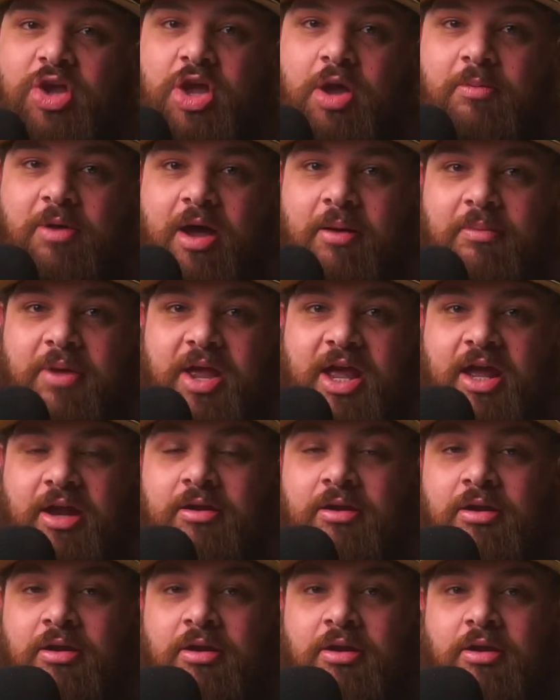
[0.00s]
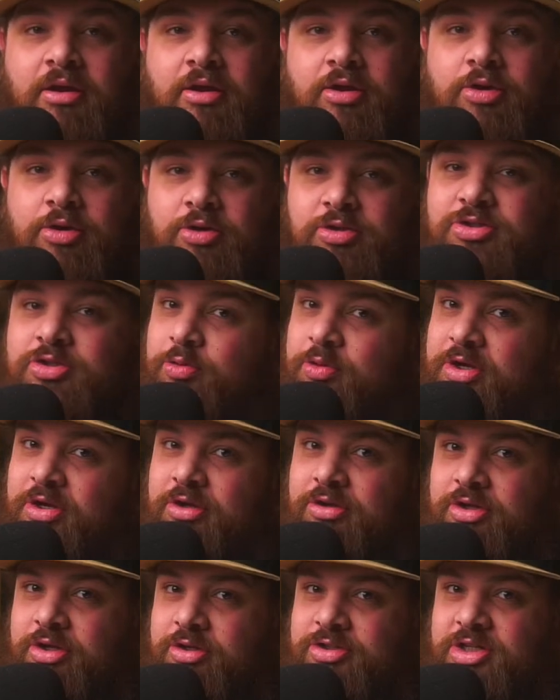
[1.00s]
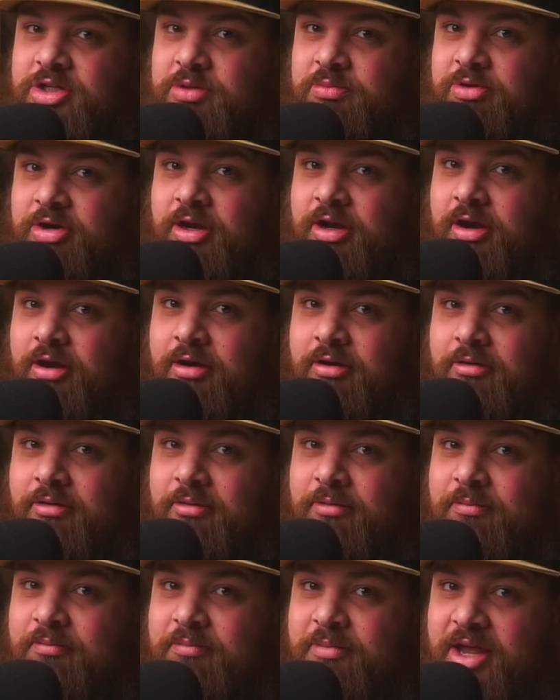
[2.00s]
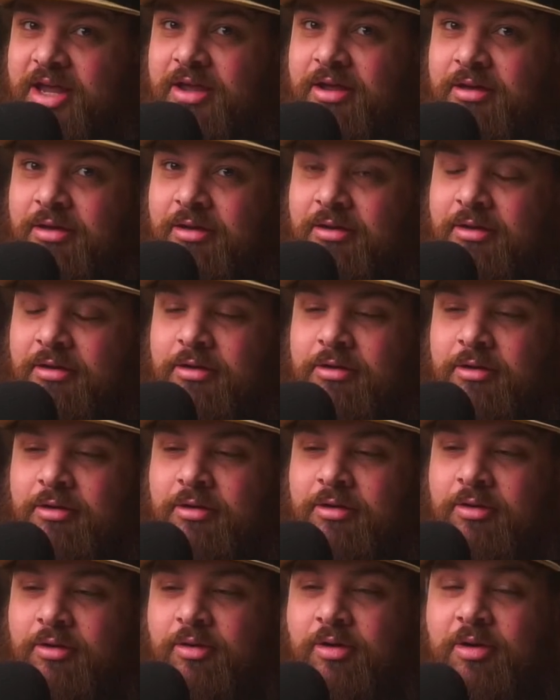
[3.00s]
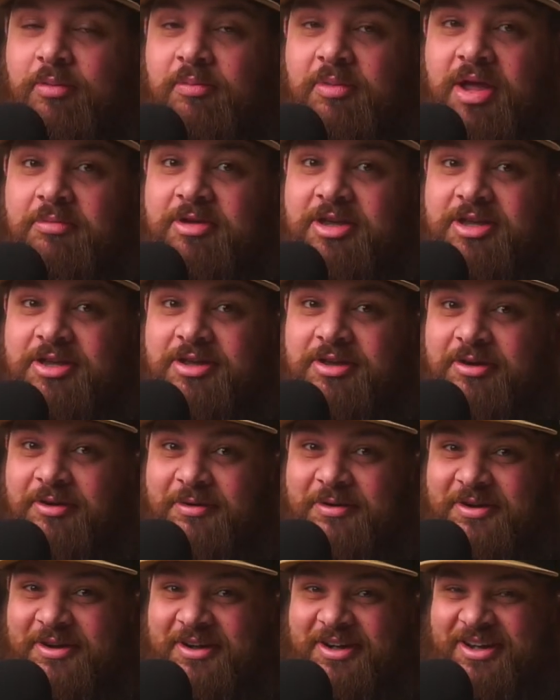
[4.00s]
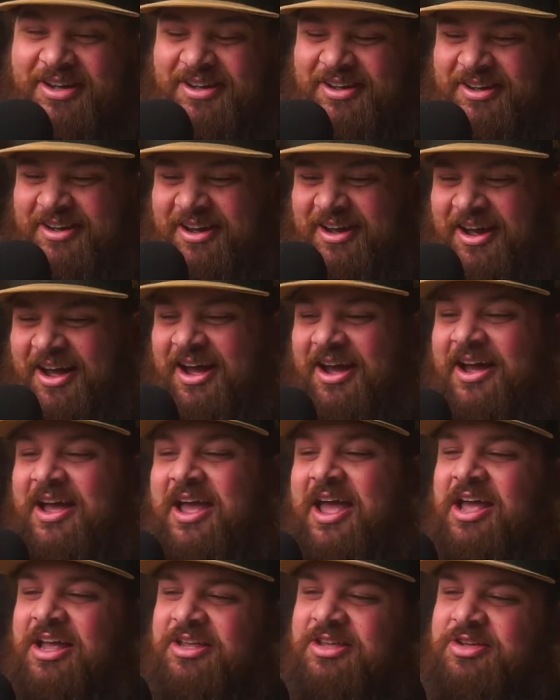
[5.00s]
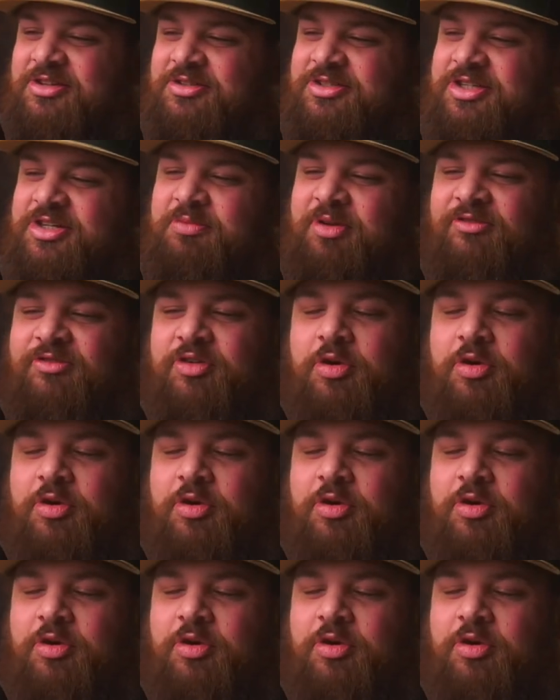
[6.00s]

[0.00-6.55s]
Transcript: Come on, man. Who's the real YouTuber here? Me? Or maybe you? YouTube,